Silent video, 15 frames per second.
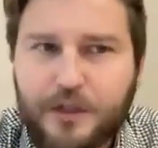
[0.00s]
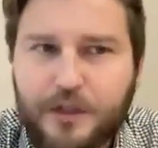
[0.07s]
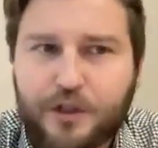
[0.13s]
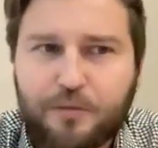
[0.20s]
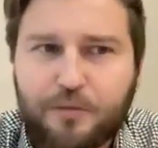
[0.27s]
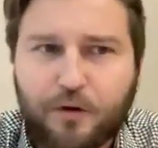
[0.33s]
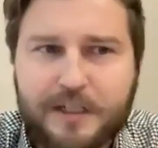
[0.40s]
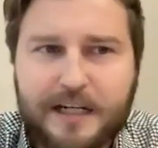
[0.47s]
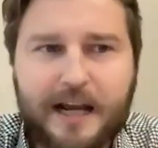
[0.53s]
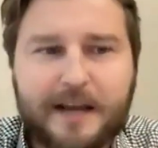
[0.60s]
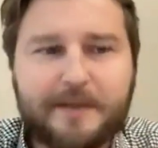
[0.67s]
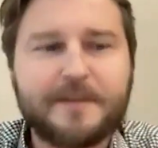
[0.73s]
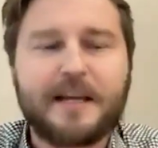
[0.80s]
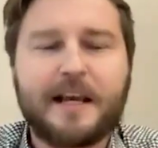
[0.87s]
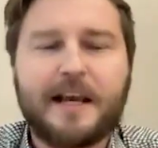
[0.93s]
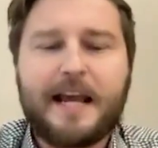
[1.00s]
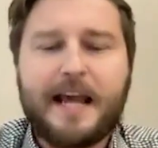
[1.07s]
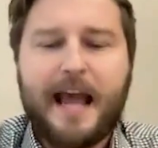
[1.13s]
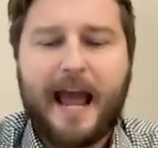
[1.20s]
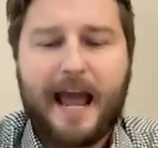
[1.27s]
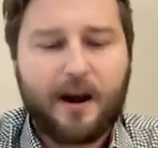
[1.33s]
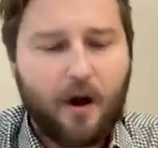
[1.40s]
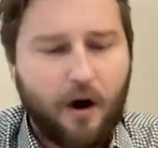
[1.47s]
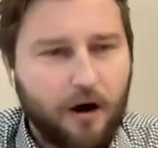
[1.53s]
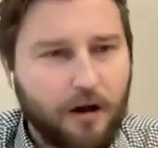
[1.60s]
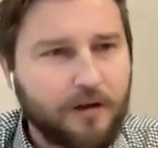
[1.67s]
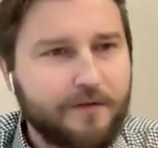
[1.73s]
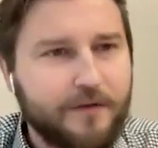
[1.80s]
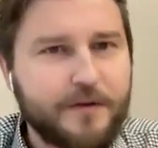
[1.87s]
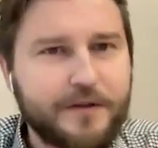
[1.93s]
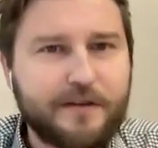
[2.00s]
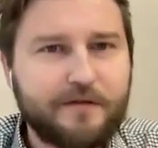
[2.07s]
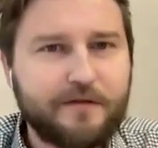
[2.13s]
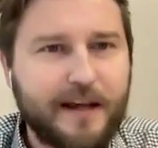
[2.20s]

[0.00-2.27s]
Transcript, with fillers: two more times. And all of those